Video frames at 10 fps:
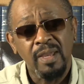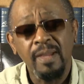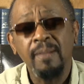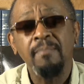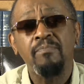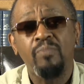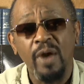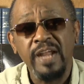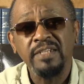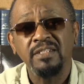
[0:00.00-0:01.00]

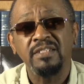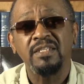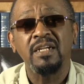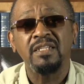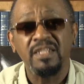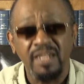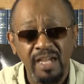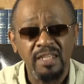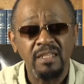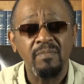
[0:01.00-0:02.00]
Embrace the
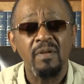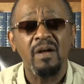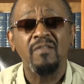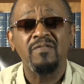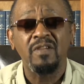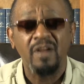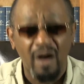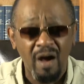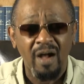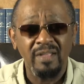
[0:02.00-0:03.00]
kingdom of
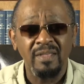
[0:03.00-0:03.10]
God.